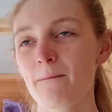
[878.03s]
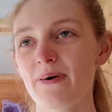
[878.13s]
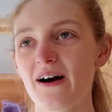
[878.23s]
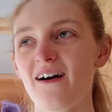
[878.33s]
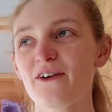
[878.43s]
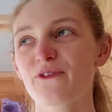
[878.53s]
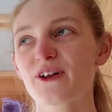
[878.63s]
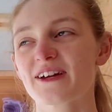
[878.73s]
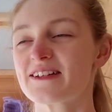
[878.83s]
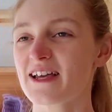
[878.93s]
but I feel
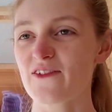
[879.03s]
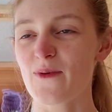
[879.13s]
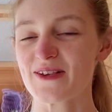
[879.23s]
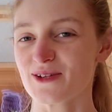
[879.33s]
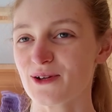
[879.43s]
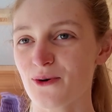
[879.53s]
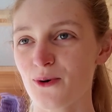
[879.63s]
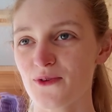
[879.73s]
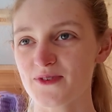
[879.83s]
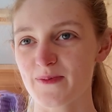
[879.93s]
like I need to have a better look at all
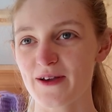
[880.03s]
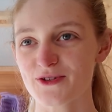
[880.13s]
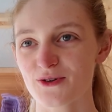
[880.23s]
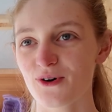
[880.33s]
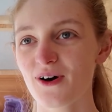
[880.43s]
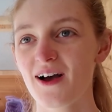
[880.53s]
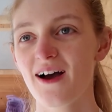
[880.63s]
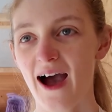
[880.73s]
of them to make sure